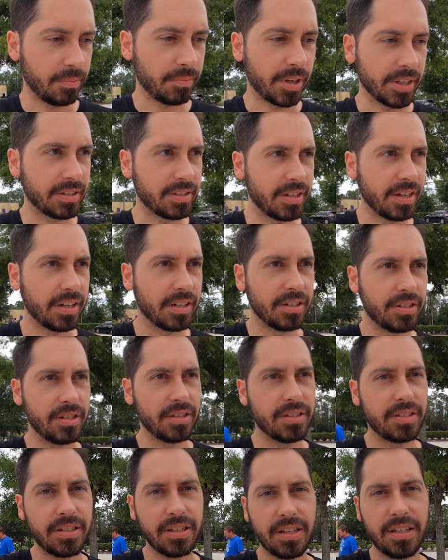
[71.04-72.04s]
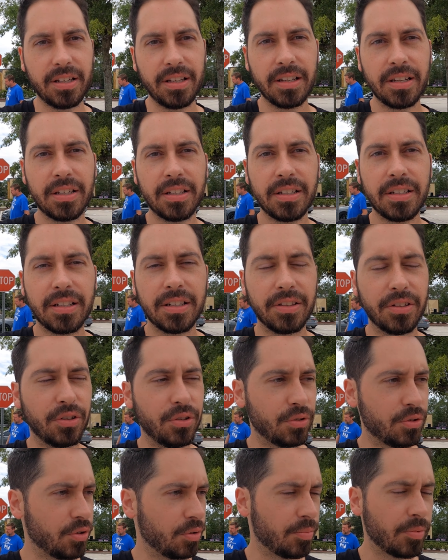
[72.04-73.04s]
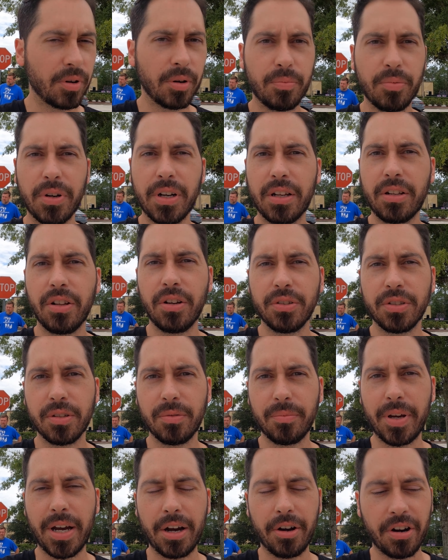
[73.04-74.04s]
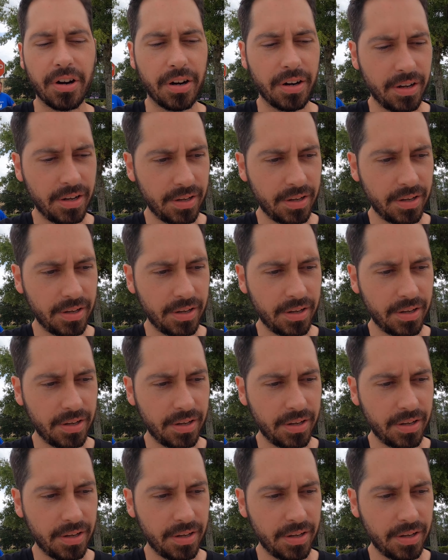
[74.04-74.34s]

Mustang GT and the new Supra are pretty close in power.